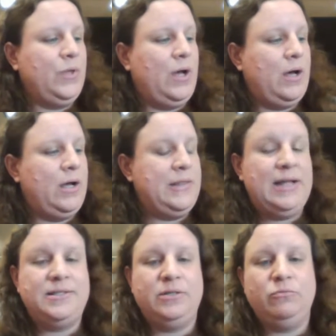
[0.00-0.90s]
and
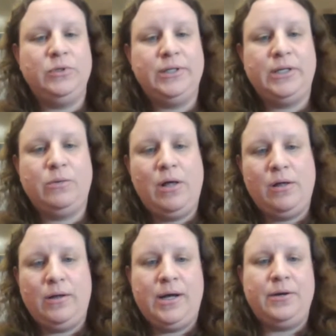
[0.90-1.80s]
that did really
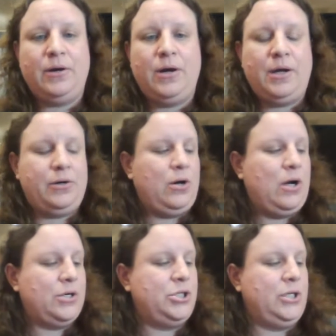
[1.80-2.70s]
well on our
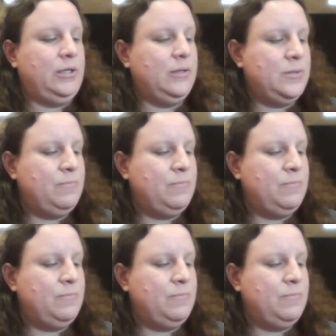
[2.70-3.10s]
auction.